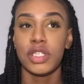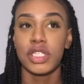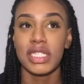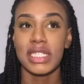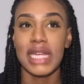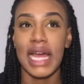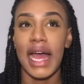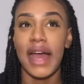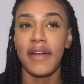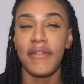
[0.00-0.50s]
Just
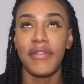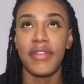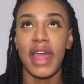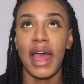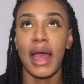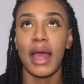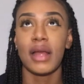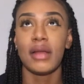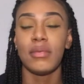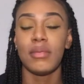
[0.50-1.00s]
to have
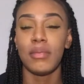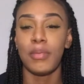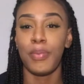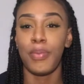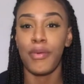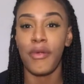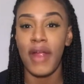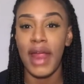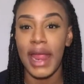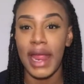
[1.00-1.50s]
that
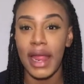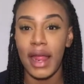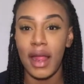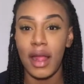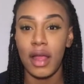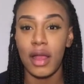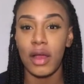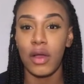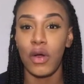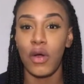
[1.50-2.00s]
break
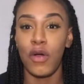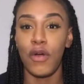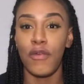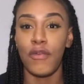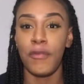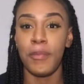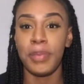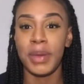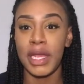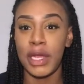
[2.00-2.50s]
of
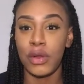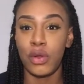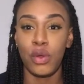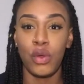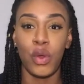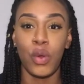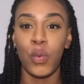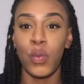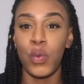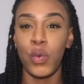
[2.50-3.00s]
being
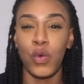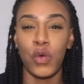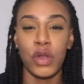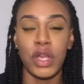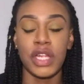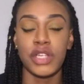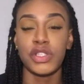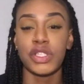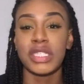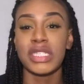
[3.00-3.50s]
on the ward
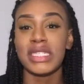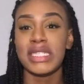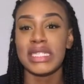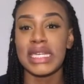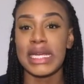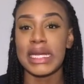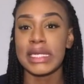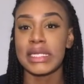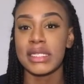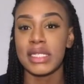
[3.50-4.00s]
and just
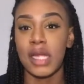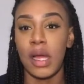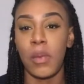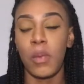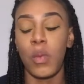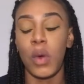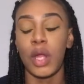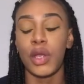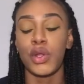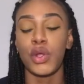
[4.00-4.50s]
seeing
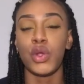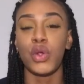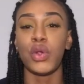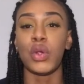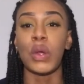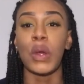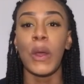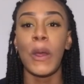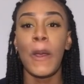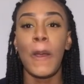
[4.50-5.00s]
someone
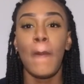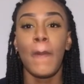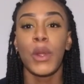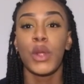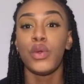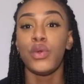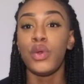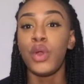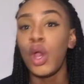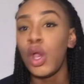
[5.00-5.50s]

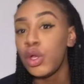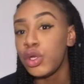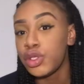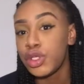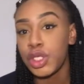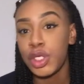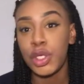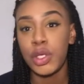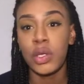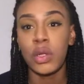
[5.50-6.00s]
who
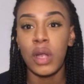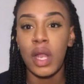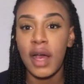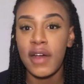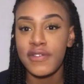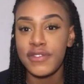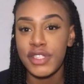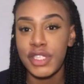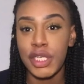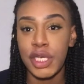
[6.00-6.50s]
knows you, who
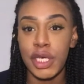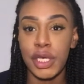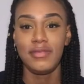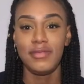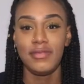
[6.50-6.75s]
loves you.